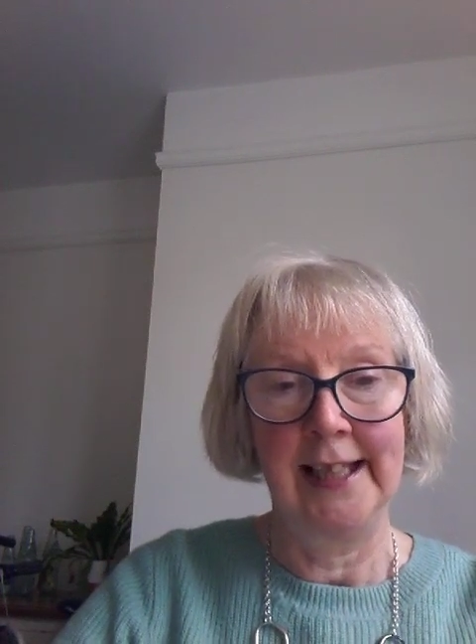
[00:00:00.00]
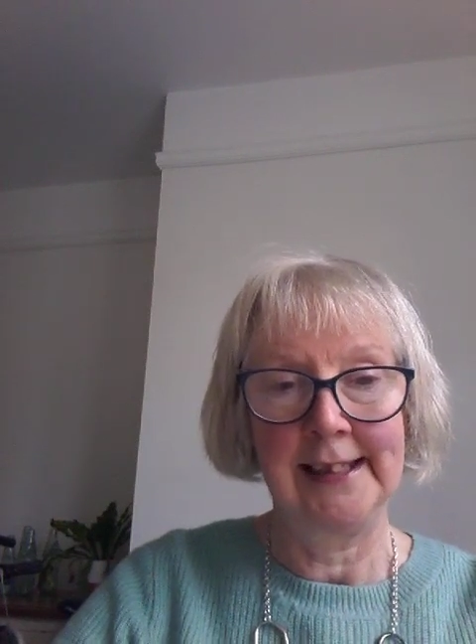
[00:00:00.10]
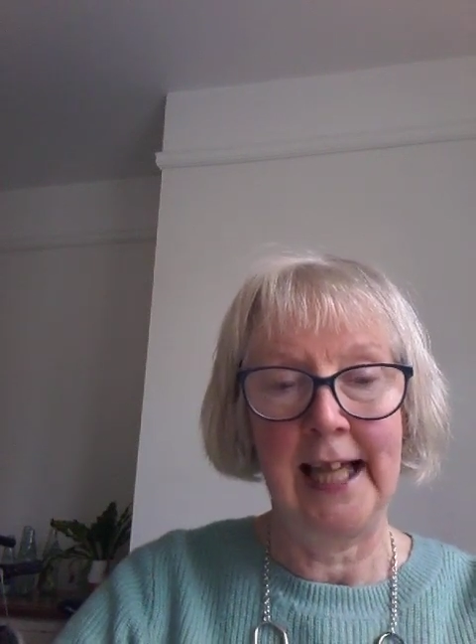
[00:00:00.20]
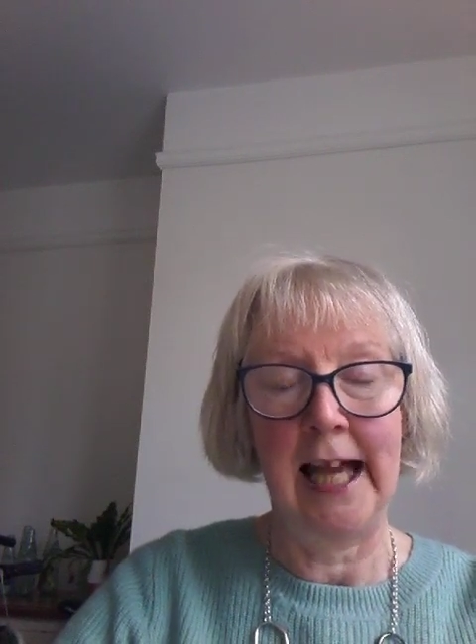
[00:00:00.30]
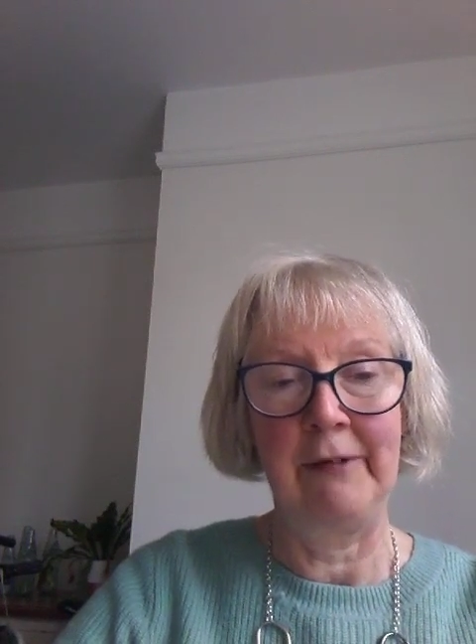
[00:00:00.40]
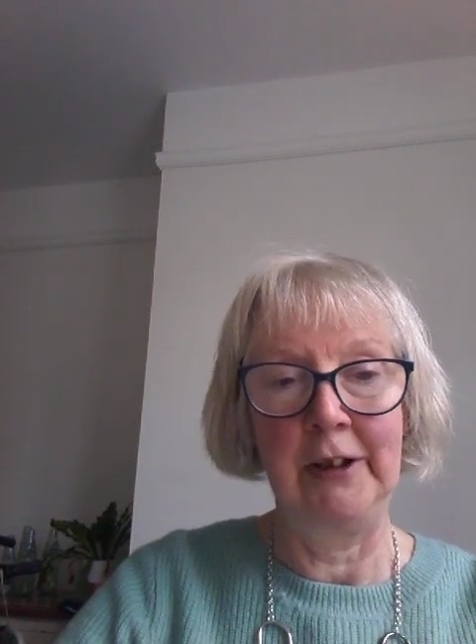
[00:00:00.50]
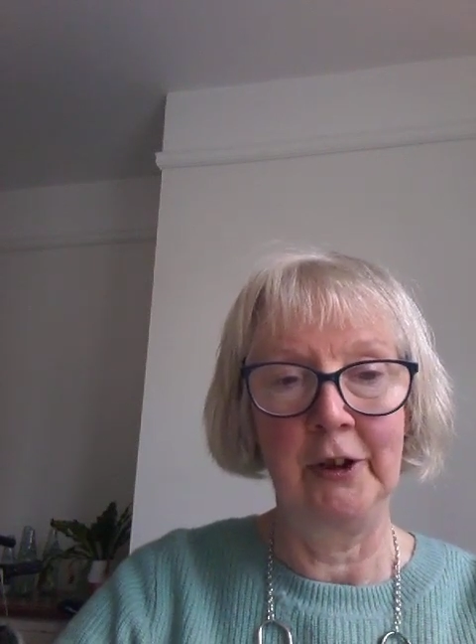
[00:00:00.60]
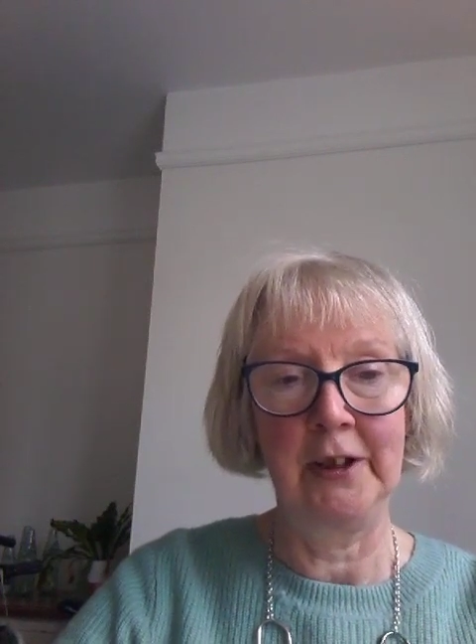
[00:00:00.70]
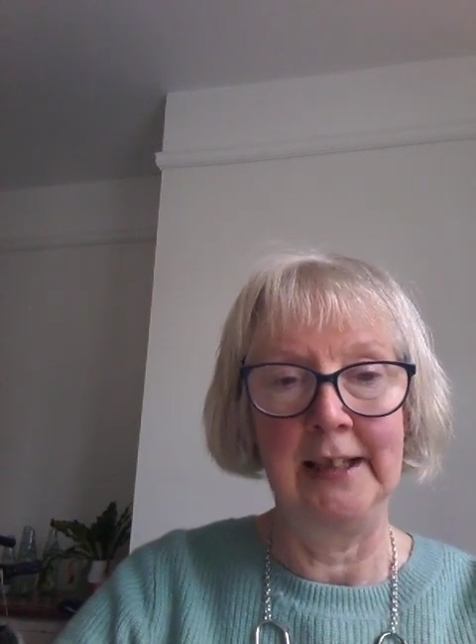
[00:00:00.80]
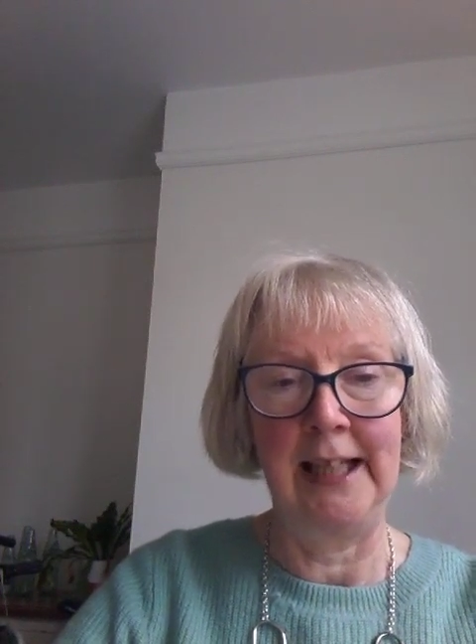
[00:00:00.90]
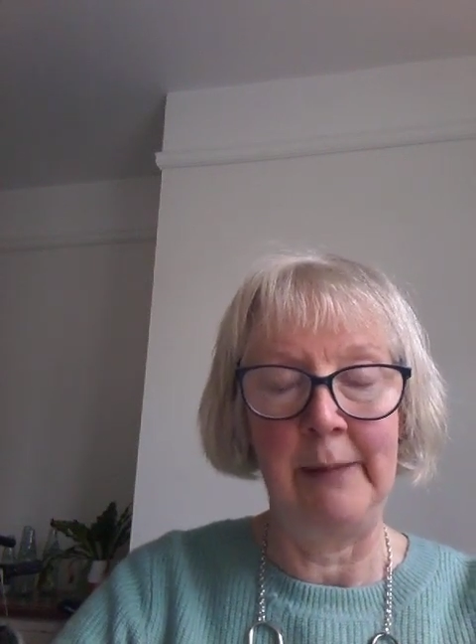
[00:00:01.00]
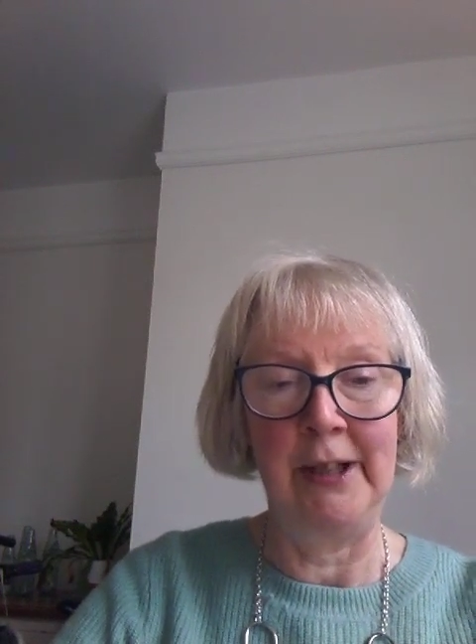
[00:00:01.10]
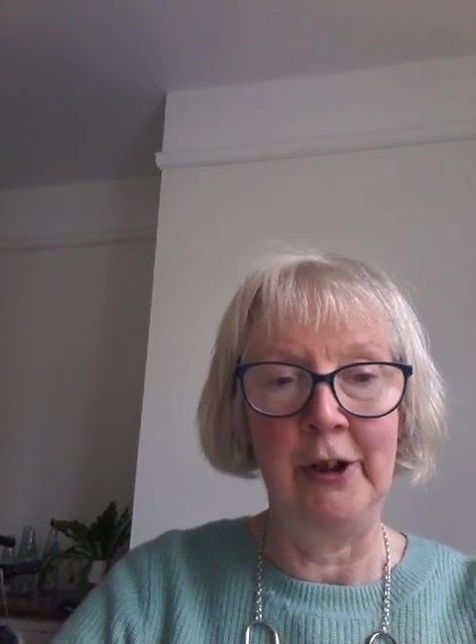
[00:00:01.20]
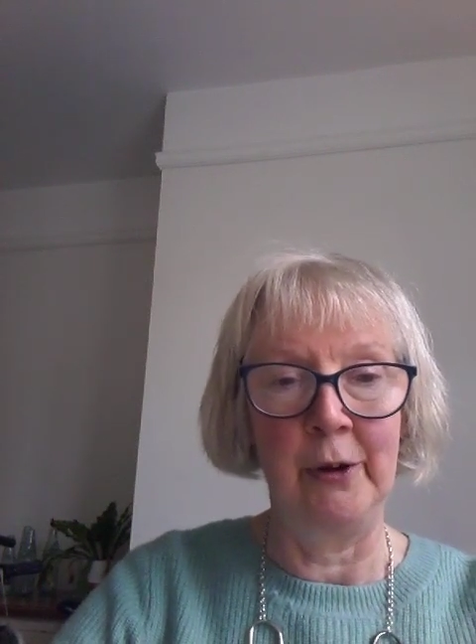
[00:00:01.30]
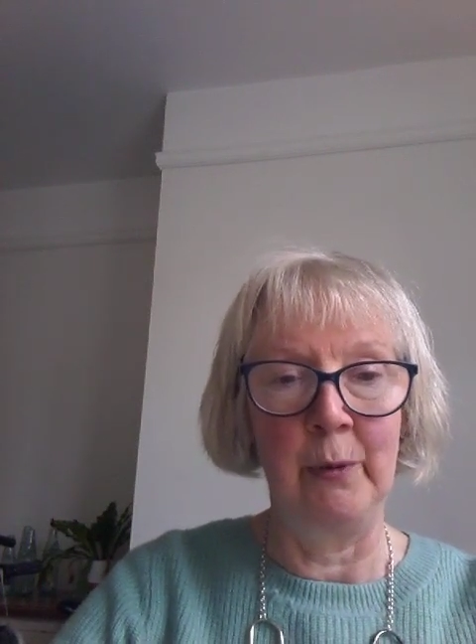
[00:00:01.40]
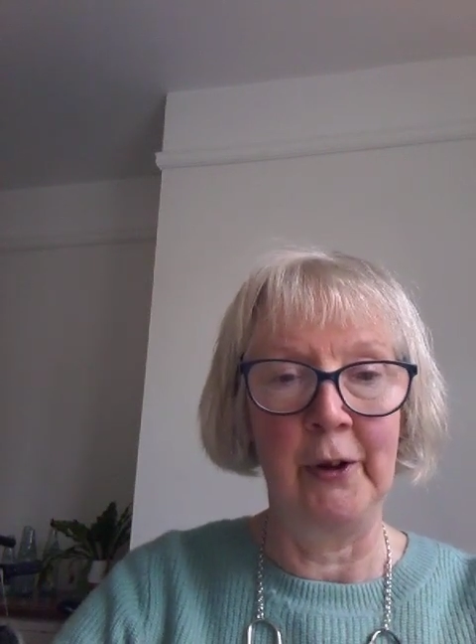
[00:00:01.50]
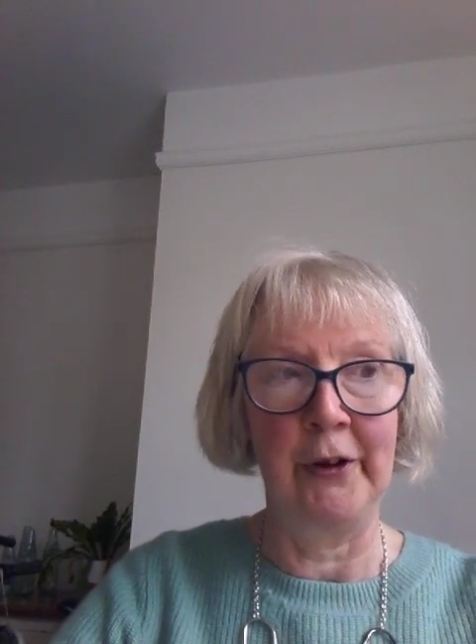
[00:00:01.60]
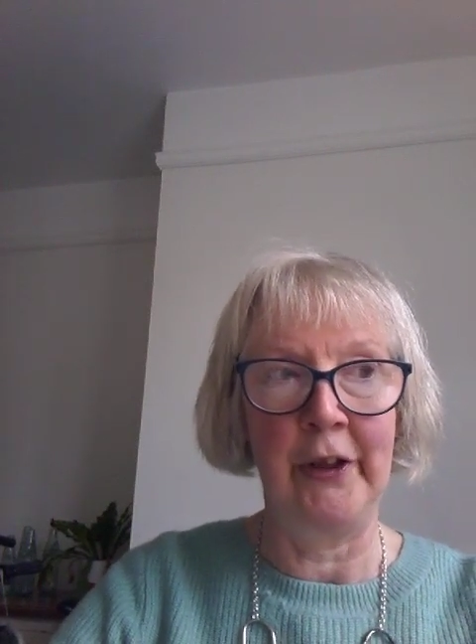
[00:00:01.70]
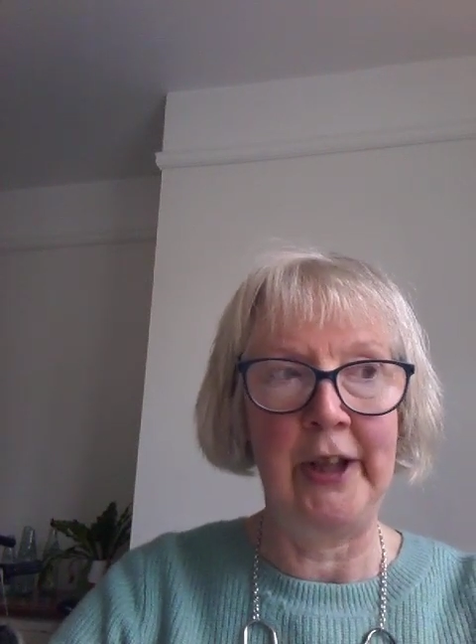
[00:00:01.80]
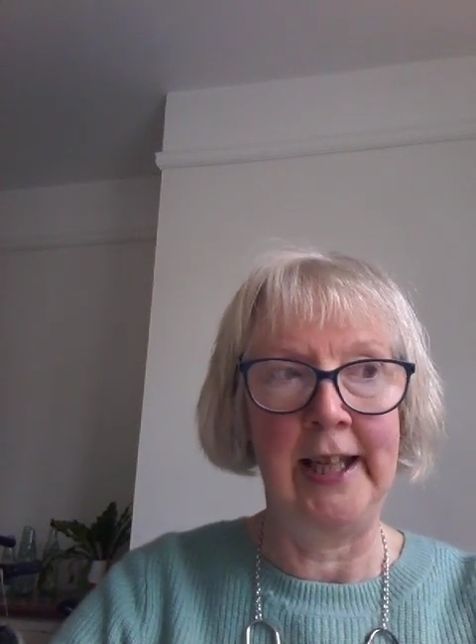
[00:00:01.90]
to have a look and let me know what
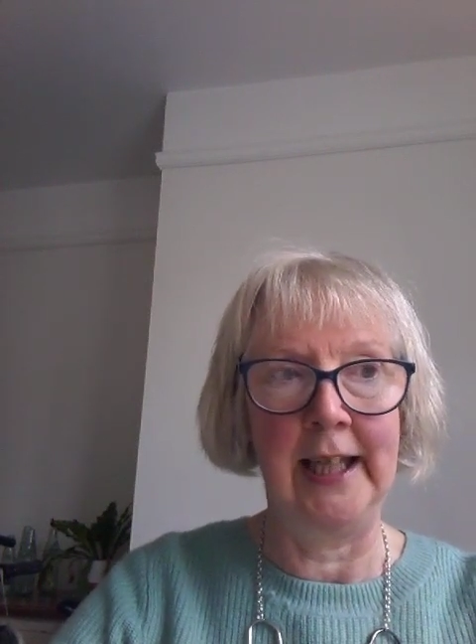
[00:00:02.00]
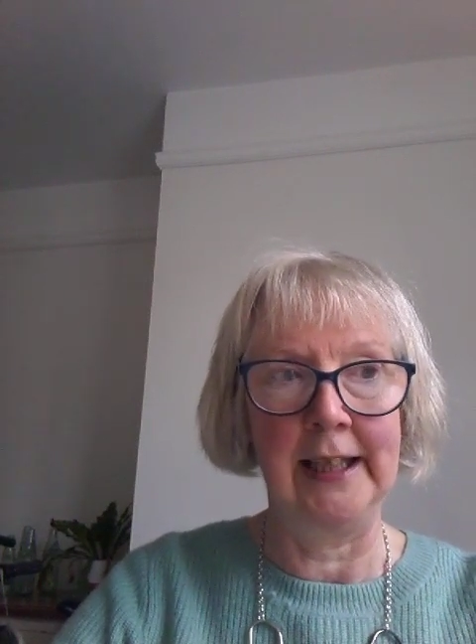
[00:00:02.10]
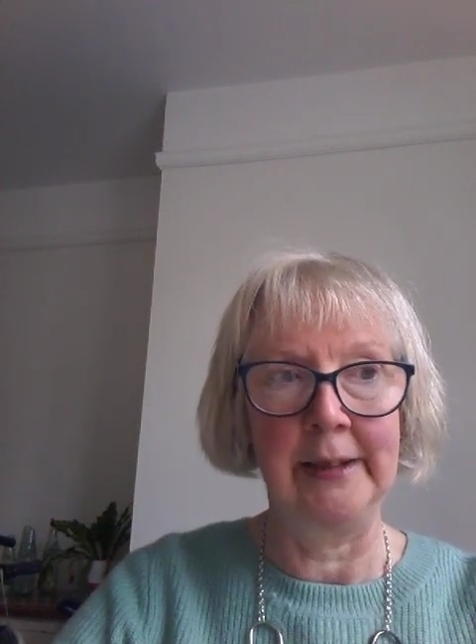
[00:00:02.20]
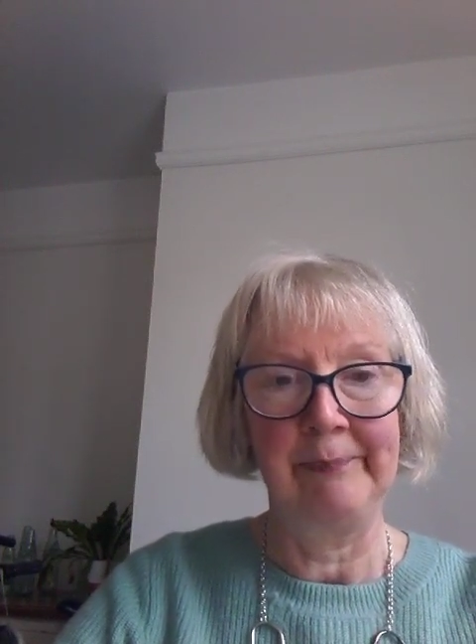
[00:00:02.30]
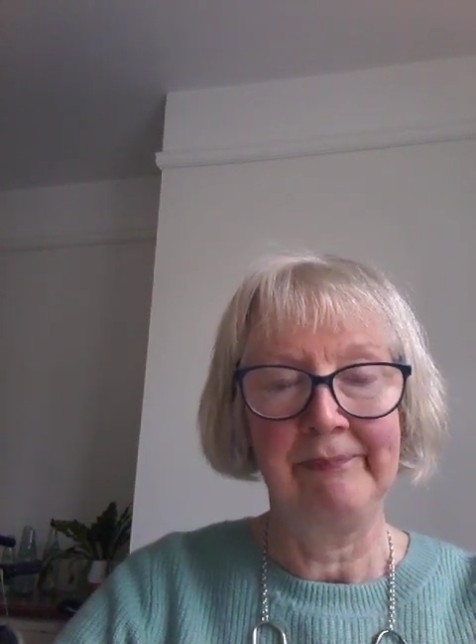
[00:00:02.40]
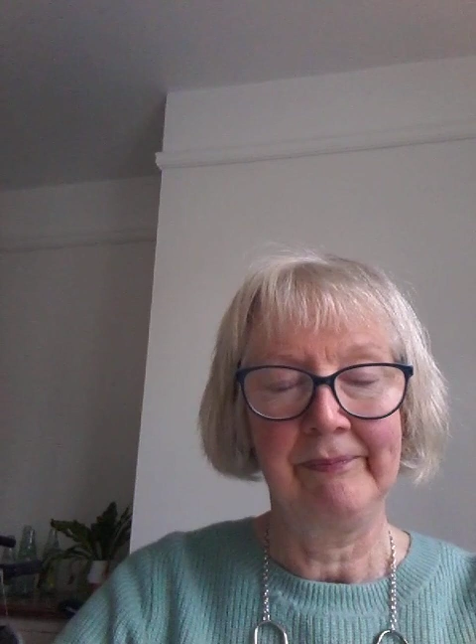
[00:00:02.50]
you think.